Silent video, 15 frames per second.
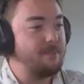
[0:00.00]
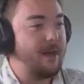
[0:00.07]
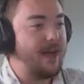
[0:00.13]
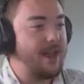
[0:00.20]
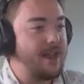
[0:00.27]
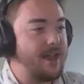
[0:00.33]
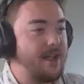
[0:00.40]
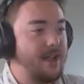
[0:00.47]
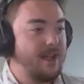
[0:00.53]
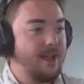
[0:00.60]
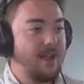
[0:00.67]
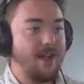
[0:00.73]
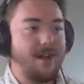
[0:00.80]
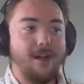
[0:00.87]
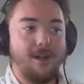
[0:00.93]
button.
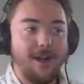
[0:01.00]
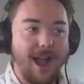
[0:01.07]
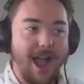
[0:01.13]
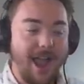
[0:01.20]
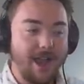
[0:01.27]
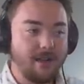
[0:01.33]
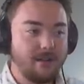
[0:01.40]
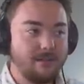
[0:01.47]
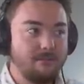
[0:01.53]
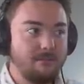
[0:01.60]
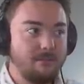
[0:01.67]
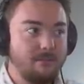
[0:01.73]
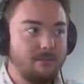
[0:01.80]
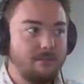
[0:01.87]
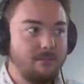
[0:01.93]
All right.
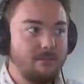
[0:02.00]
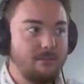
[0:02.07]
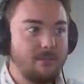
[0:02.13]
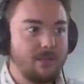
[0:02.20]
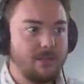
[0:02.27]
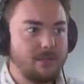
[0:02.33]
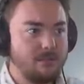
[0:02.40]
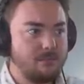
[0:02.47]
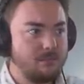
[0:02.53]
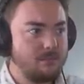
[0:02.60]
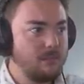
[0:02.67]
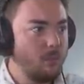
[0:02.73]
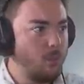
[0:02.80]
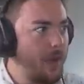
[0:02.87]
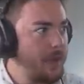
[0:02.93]

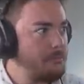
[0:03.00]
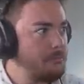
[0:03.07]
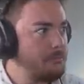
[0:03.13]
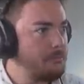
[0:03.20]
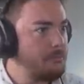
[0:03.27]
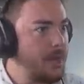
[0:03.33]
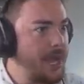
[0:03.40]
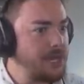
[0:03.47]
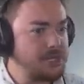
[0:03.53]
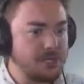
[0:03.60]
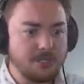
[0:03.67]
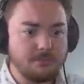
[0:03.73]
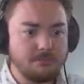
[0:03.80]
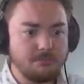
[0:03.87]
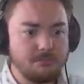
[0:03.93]
What? It
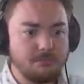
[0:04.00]
just